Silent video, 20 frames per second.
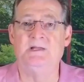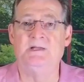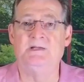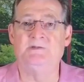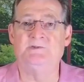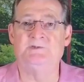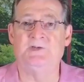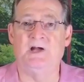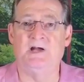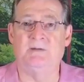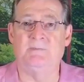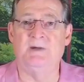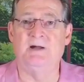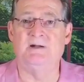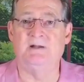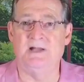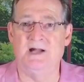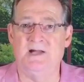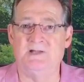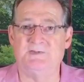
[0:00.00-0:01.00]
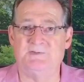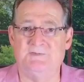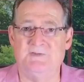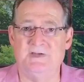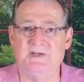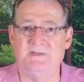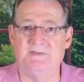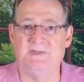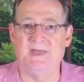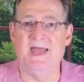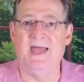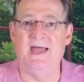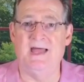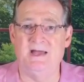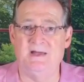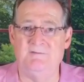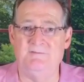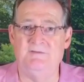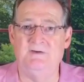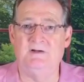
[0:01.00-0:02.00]
It's talking about God's faith.
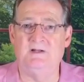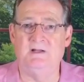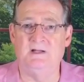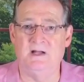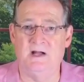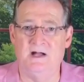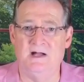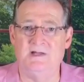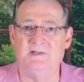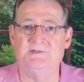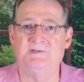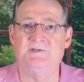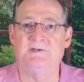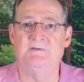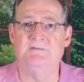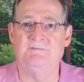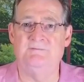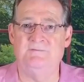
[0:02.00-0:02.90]
Have God's